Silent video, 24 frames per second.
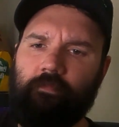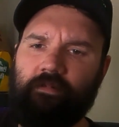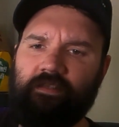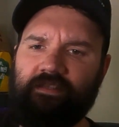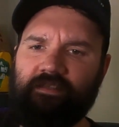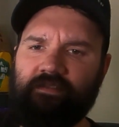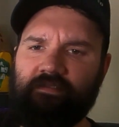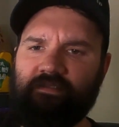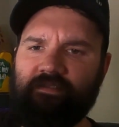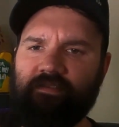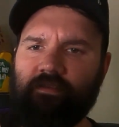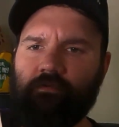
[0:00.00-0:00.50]

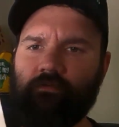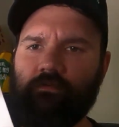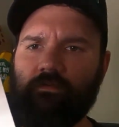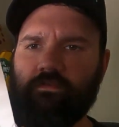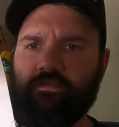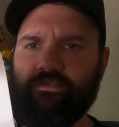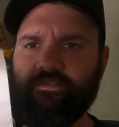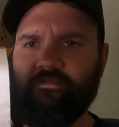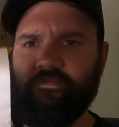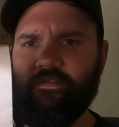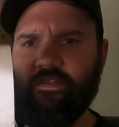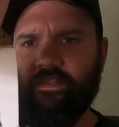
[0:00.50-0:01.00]
silk
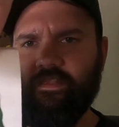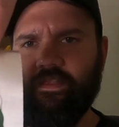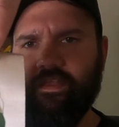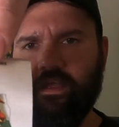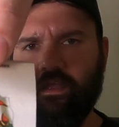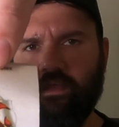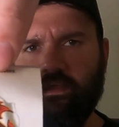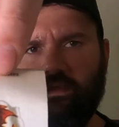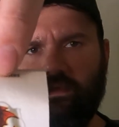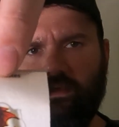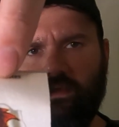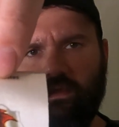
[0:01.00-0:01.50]
or something like
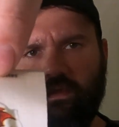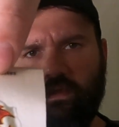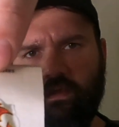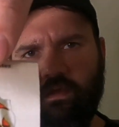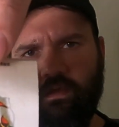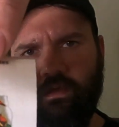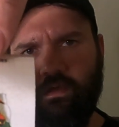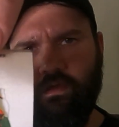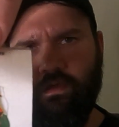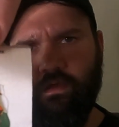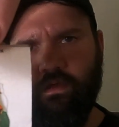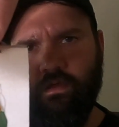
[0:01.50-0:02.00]
that
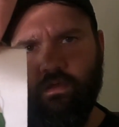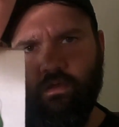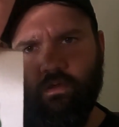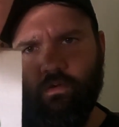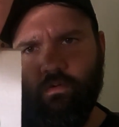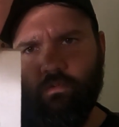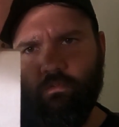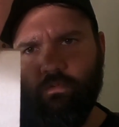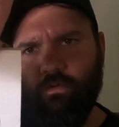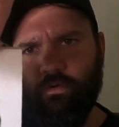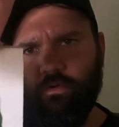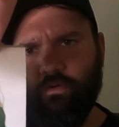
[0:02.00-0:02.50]

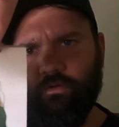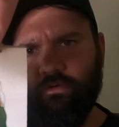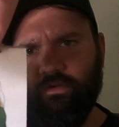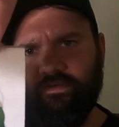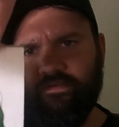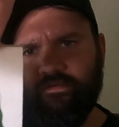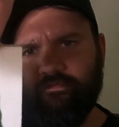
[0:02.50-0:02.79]
with all the